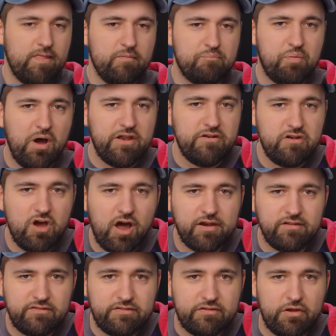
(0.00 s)
But not
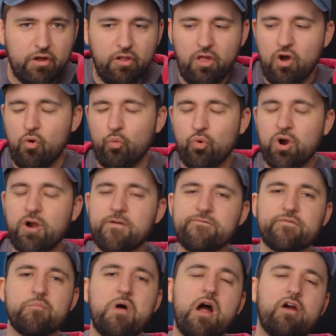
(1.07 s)
until a word
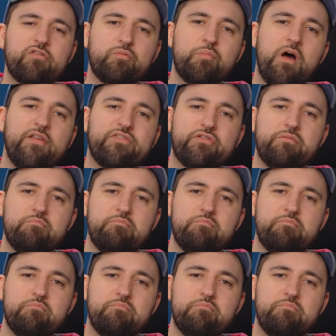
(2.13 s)
from our sponsor,